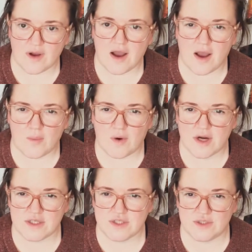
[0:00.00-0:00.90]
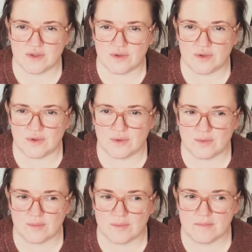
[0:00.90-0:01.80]
I want to
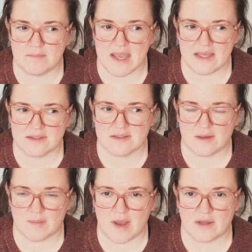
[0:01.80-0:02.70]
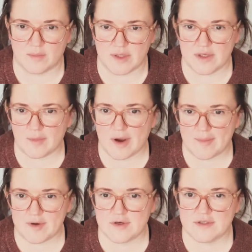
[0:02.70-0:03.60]
make some jalapeno
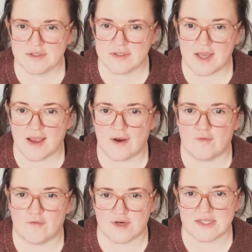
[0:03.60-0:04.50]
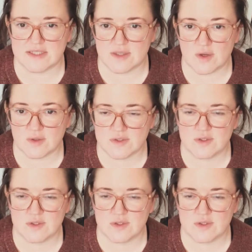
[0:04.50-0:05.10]
poppers and freeze those.